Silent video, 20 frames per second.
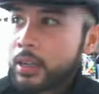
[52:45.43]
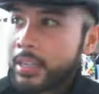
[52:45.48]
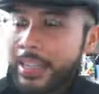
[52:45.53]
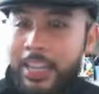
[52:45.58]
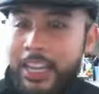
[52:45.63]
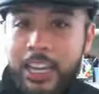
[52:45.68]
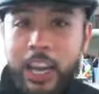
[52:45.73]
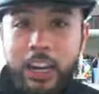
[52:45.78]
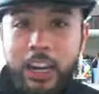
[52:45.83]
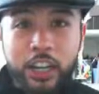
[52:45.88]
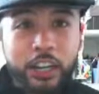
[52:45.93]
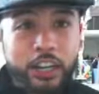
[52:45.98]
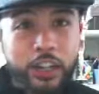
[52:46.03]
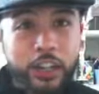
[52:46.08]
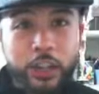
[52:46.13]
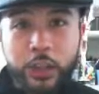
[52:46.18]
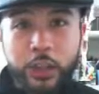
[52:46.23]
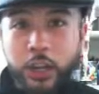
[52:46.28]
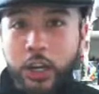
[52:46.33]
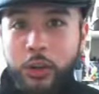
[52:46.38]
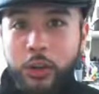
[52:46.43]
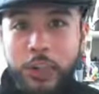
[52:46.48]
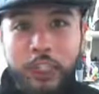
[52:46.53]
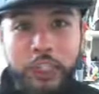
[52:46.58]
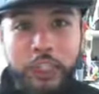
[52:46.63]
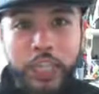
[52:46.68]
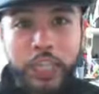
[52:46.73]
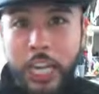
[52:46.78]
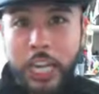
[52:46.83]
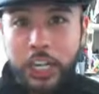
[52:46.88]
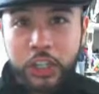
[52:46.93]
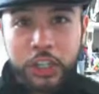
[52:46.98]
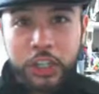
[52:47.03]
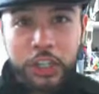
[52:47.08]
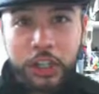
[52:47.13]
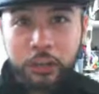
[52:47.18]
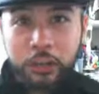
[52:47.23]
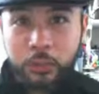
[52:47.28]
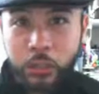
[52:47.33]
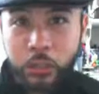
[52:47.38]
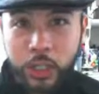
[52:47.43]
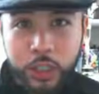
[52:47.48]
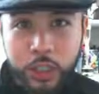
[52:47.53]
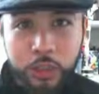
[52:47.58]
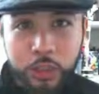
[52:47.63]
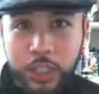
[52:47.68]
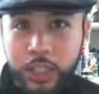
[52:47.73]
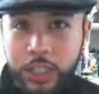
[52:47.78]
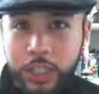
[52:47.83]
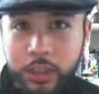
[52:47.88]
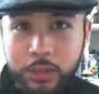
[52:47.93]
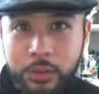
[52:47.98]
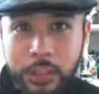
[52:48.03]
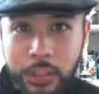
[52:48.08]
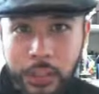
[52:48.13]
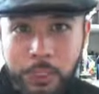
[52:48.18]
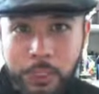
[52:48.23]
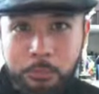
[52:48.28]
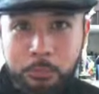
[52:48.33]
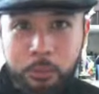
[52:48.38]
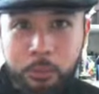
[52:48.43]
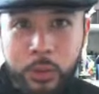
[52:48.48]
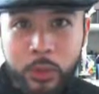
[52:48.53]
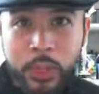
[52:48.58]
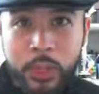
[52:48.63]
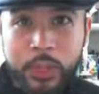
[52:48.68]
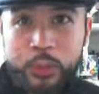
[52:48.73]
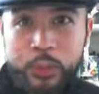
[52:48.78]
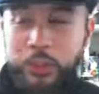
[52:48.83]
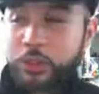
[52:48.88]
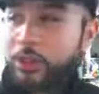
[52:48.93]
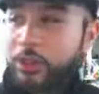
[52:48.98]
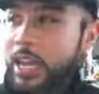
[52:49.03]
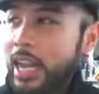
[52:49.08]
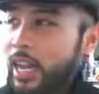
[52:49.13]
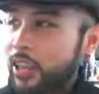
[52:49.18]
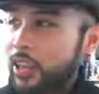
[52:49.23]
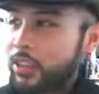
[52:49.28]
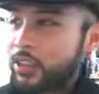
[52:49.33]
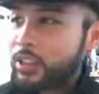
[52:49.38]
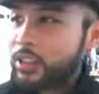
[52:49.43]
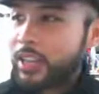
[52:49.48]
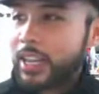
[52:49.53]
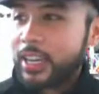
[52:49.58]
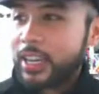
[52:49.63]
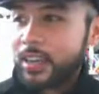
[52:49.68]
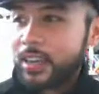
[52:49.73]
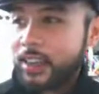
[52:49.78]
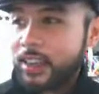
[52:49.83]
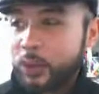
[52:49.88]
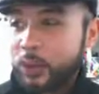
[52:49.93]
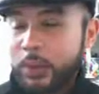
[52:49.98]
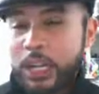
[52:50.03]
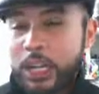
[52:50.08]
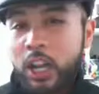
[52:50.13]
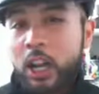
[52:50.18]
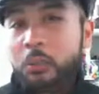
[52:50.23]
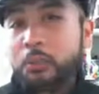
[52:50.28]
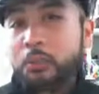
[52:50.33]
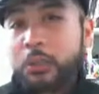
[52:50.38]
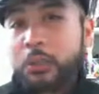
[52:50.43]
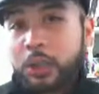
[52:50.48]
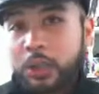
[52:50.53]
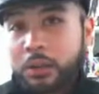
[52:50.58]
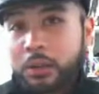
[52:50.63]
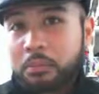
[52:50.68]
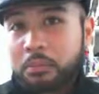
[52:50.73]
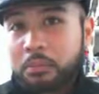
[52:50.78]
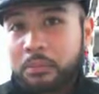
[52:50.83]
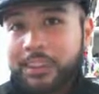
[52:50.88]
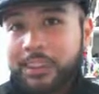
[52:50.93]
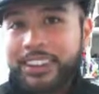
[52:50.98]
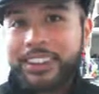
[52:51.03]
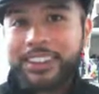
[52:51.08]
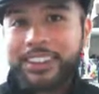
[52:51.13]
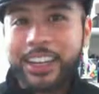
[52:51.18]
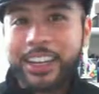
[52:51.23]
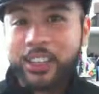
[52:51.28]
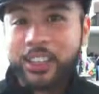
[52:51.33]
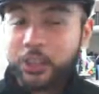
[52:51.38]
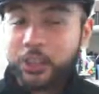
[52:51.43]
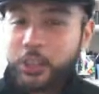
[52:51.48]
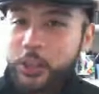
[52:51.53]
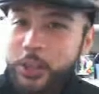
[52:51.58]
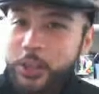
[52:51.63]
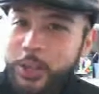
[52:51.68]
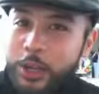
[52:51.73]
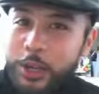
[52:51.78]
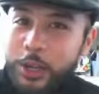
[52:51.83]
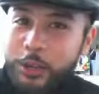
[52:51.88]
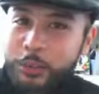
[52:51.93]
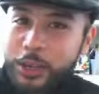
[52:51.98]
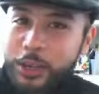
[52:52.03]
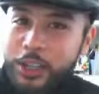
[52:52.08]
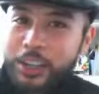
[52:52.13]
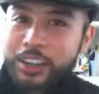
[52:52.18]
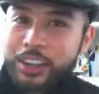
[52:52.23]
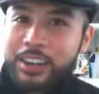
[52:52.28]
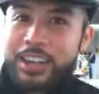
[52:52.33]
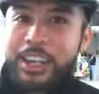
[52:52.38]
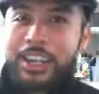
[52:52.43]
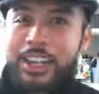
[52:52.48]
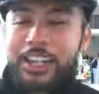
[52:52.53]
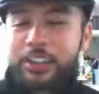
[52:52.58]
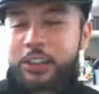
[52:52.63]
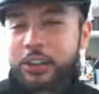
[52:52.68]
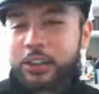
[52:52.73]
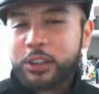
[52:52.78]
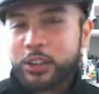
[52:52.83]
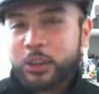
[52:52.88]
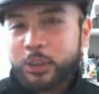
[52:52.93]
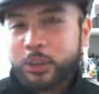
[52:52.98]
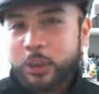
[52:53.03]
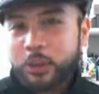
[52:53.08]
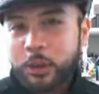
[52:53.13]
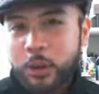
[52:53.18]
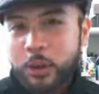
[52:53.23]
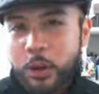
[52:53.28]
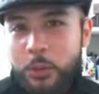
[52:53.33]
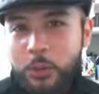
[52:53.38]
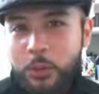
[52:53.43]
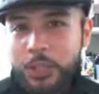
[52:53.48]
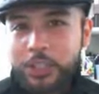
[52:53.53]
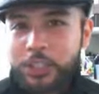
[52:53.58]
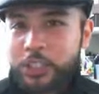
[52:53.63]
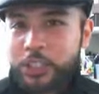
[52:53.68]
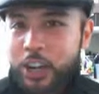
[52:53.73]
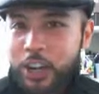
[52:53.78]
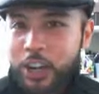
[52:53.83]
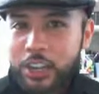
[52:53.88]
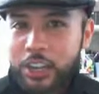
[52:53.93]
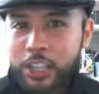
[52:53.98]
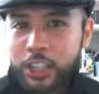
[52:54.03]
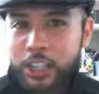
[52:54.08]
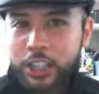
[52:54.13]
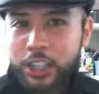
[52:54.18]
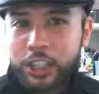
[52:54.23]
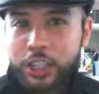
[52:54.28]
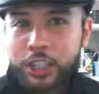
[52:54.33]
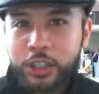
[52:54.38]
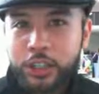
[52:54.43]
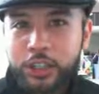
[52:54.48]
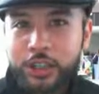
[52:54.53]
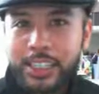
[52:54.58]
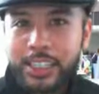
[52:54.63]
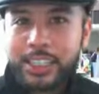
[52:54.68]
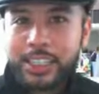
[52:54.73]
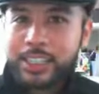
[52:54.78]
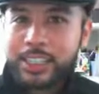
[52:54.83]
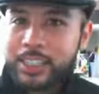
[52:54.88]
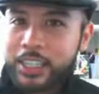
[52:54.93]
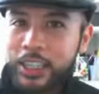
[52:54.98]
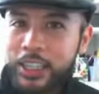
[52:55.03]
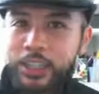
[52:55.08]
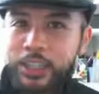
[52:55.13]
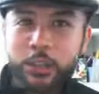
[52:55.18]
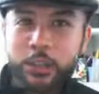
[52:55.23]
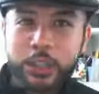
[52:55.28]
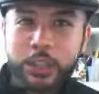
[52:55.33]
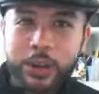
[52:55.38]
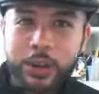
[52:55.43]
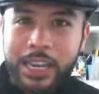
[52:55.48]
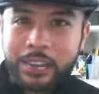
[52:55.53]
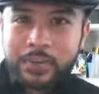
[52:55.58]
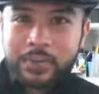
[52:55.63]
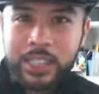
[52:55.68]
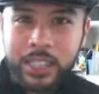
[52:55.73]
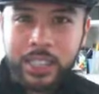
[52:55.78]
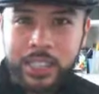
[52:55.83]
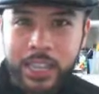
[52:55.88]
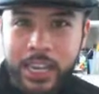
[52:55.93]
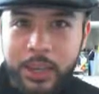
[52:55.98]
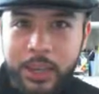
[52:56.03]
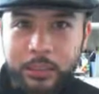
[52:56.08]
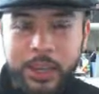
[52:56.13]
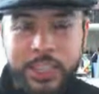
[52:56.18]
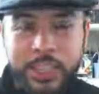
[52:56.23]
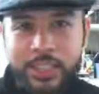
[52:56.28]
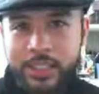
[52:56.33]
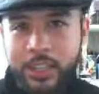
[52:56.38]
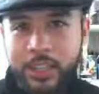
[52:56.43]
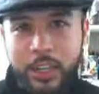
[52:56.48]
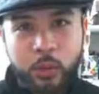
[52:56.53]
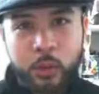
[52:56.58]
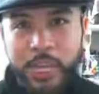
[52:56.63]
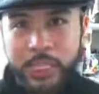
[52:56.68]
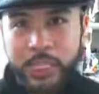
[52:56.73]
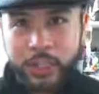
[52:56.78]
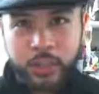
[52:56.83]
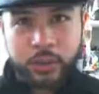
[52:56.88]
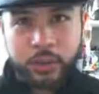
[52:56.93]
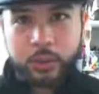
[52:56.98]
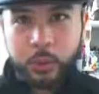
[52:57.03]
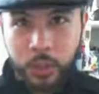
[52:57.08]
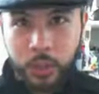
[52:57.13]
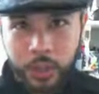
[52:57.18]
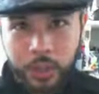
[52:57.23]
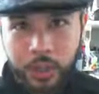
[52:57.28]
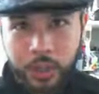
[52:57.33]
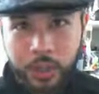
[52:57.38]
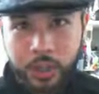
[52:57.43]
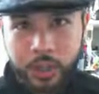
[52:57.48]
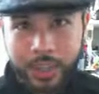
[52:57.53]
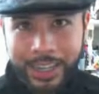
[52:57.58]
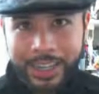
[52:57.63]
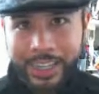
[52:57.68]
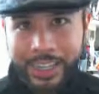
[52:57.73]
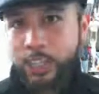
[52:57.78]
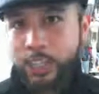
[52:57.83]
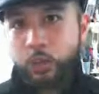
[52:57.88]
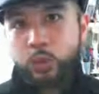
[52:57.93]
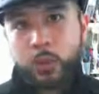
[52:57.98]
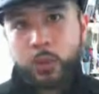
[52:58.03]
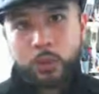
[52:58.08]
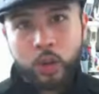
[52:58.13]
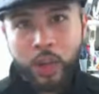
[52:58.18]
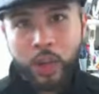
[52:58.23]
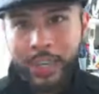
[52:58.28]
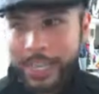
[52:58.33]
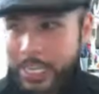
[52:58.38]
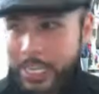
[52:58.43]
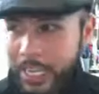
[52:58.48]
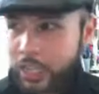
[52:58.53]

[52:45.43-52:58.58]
they got a good thorough education on what's really going on. So now they're like a little bit humbler, right? They're a little bit humbler. They're a little bit more open to talking to you and listening to what you have to say because their way didn't work. That's who I'm trying to